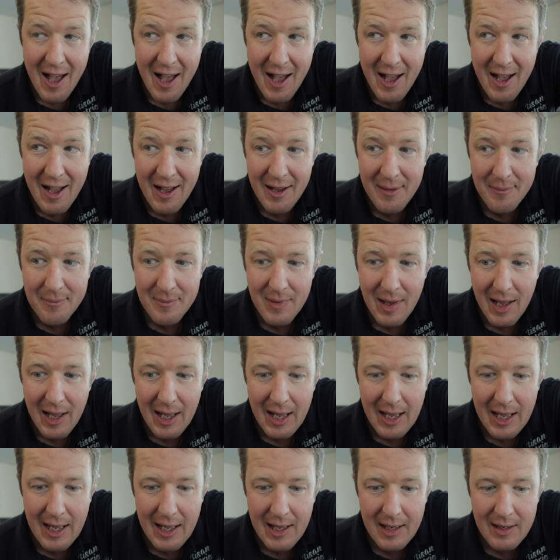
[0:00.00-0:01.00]
And
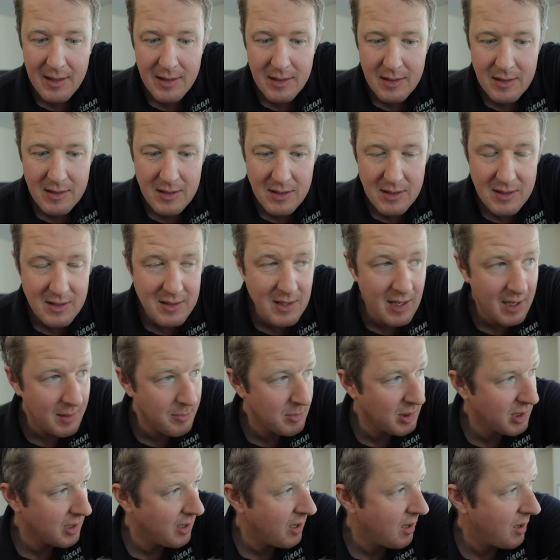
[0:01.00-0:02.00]
I just had
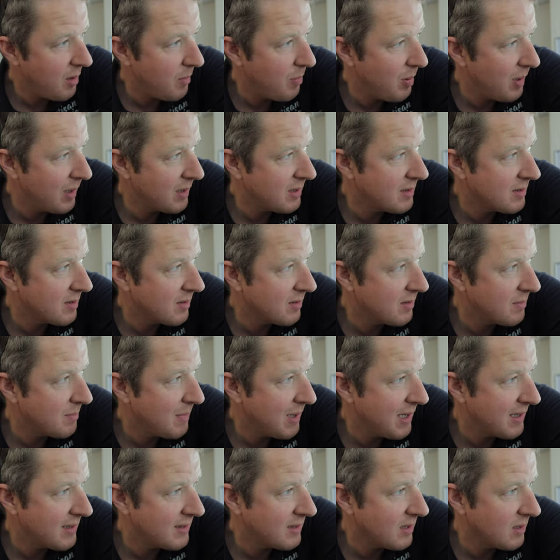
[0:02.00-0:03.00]
my chiropractor and
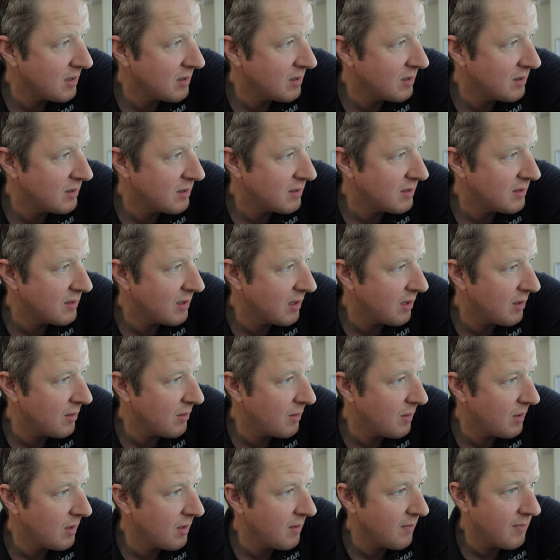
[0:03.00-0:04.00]
massage,
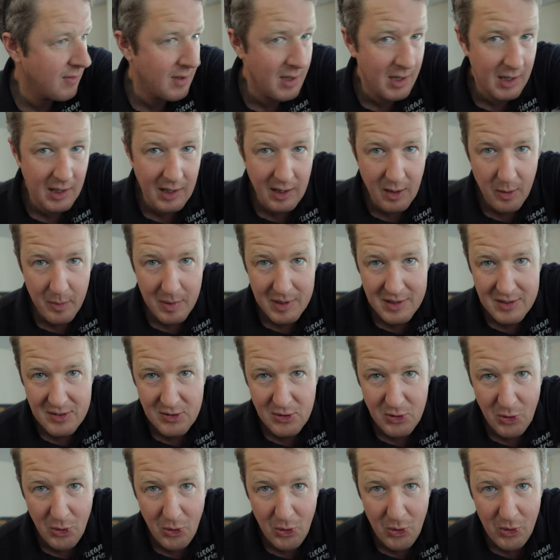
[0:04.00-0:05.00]
so I'm feeling a little bit
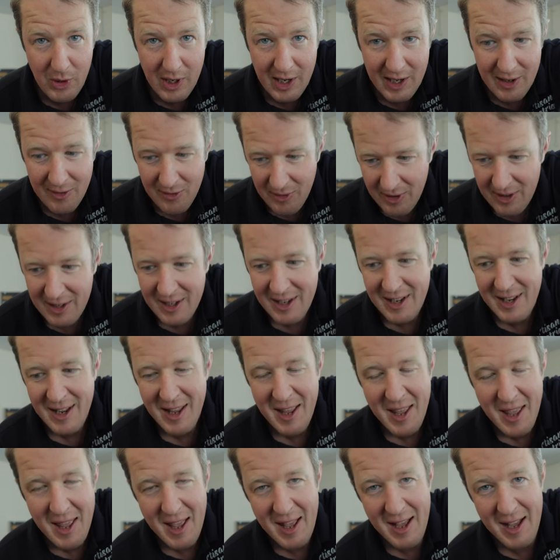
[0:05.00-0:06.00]
sore now.
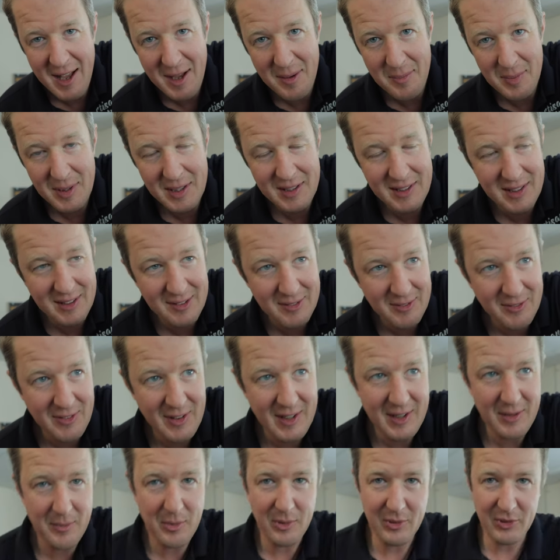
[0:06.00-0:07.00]
But
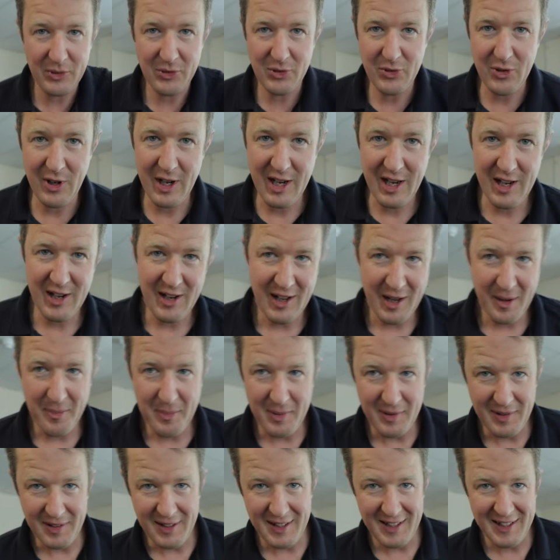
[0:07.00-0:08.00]
hopefully I'm all straightened up
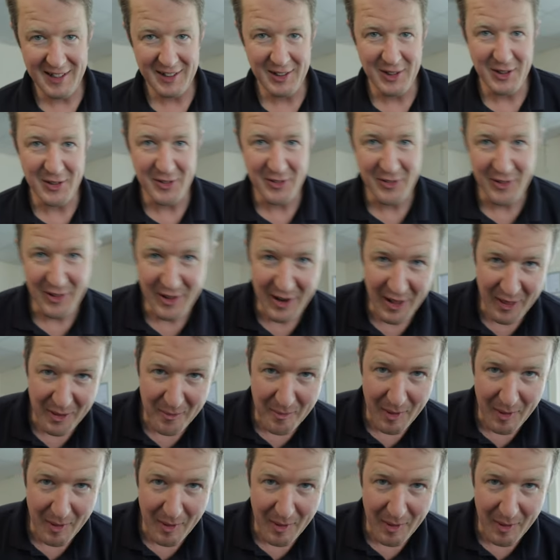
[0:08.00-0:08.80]
and good for another